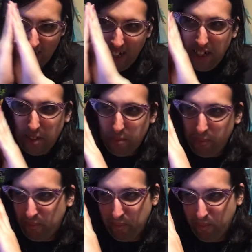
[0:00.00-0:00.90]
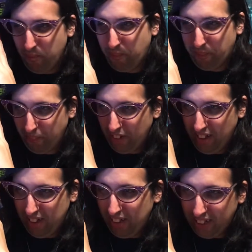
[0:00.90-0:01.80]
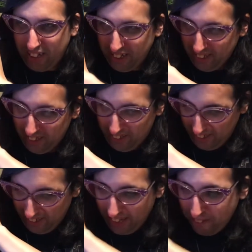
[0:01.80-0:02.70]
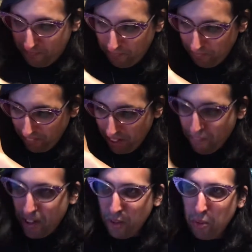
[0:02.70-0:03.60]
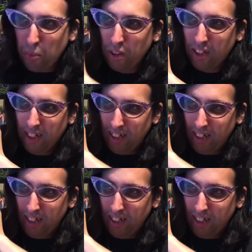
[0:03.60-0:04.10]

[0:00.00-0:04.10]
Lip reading: Um like if you